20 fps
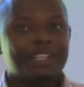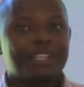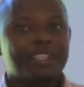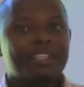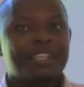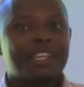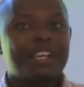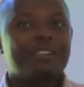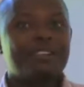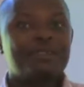
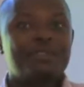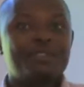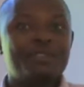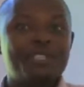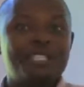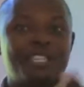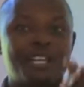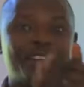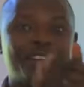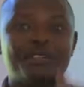Therefore, we
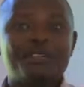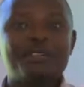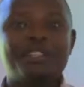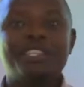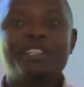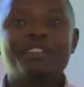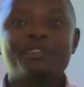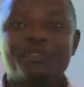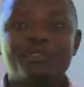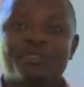shall
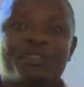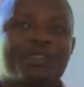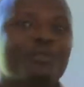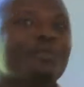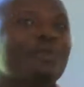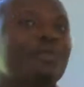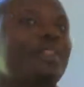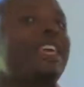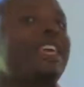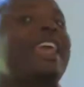continue
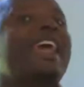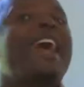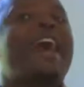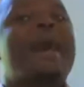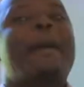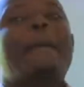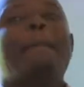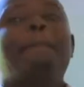from there.